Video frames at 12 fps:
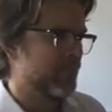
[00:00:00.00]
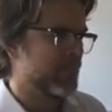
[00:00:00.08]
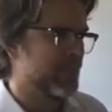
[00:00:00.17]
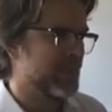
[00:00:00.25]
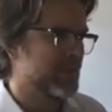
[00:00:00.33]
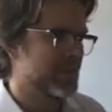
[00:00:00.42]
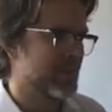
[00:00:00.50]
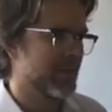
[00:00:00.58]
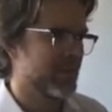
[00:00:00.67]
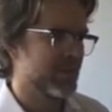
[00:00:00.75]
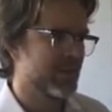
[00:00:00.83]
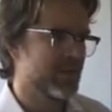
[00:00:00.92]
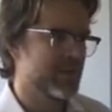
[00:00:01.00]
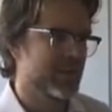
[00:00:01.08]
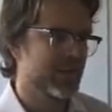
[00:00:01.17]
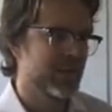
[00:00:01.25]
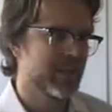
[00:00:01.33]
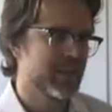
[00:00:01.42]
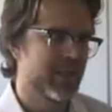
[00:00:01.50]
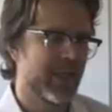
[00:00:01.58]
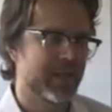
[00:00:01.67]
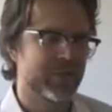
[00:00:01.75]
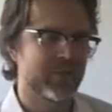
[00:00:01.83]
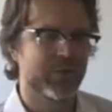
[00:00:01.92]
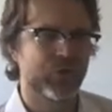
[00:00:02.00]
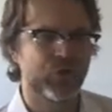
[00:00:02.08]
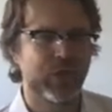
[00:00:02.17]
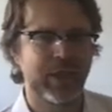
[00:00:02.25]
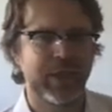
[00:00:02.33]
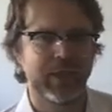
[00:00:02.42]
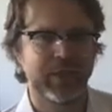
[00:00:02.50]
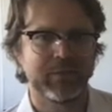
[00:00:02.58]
is that there is an international treaty